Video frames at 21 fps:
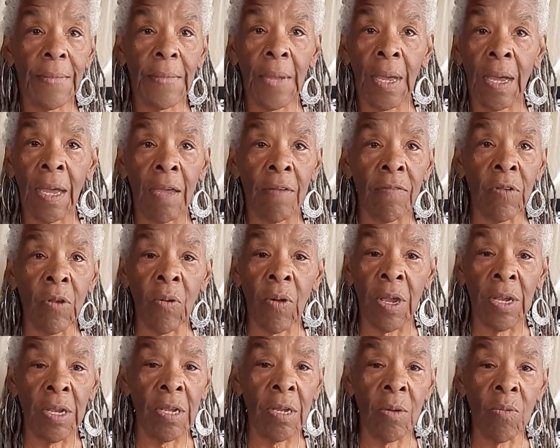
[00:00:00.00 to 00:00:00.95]
I have no
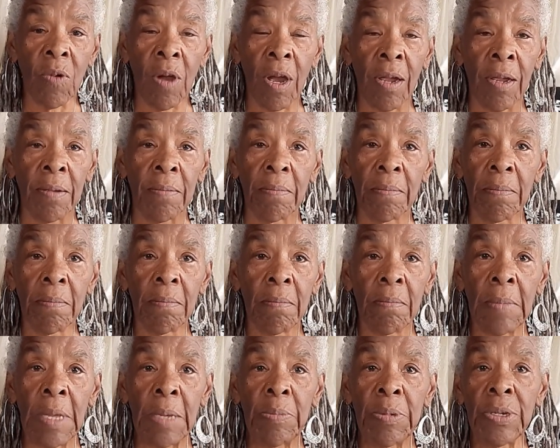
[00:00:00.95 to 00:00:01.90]
idea why.
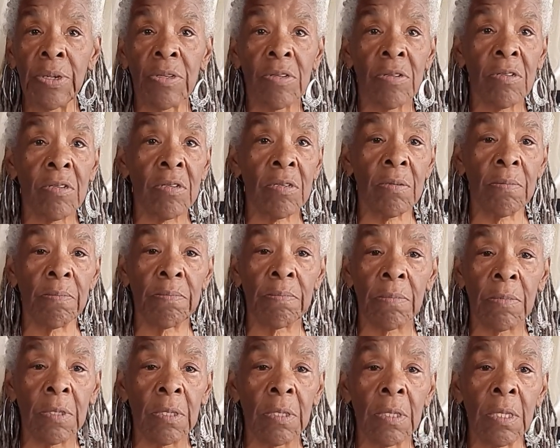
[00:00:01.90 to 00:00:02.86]
Maybe it's
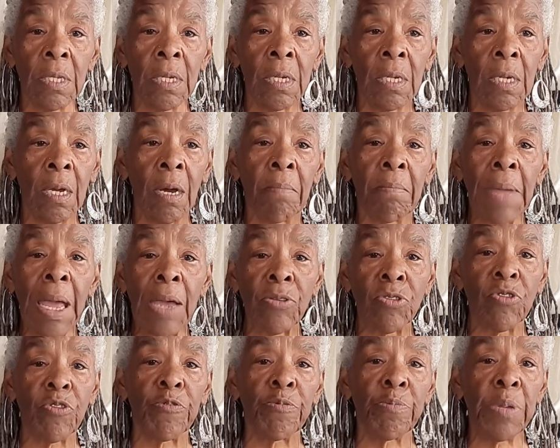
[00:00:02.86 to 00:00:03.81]
the
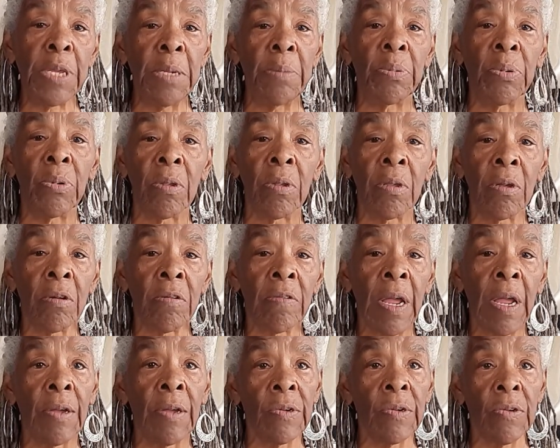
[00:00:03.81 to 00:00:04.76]
amount of people
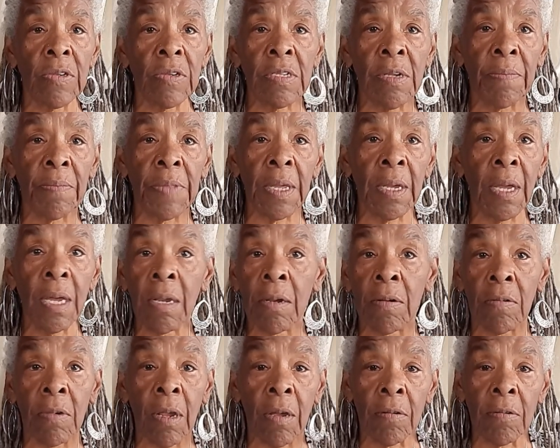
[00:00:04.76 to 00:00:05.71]
around or something. I
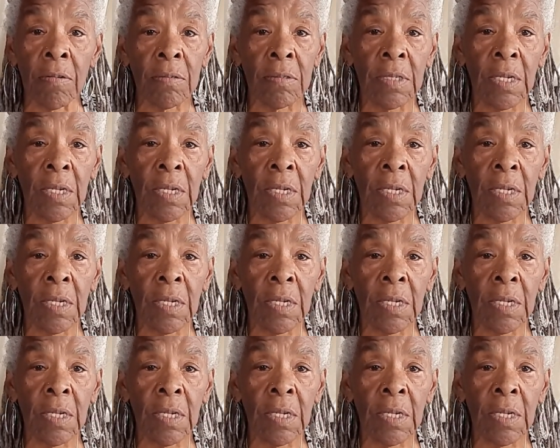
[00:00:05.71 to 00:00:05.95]
don't know.